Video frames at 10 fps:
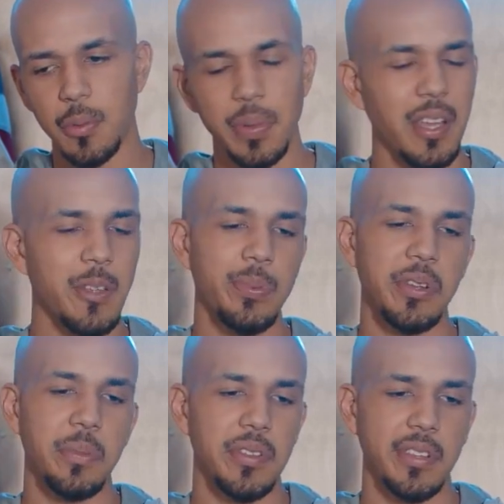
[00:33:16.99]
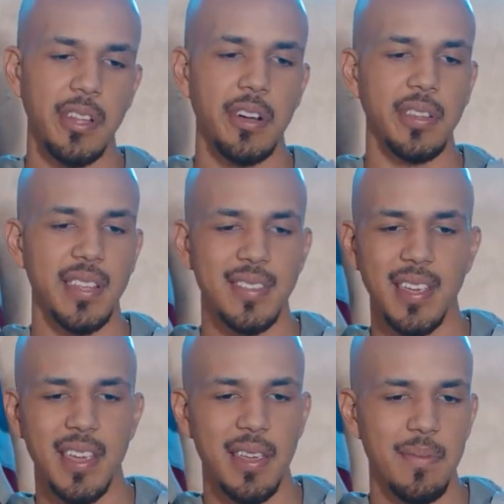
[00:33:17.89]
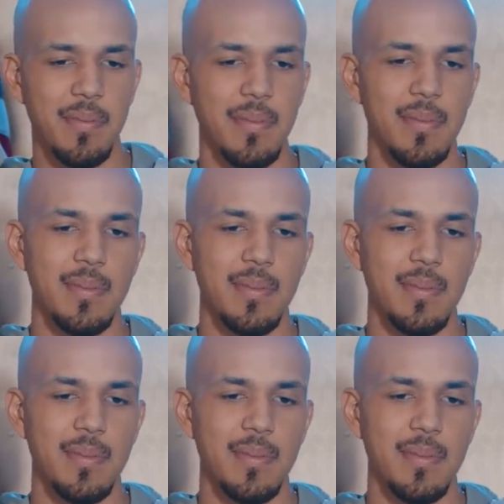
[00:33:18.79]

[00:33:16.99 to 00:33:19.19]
but they was pretty much along that same,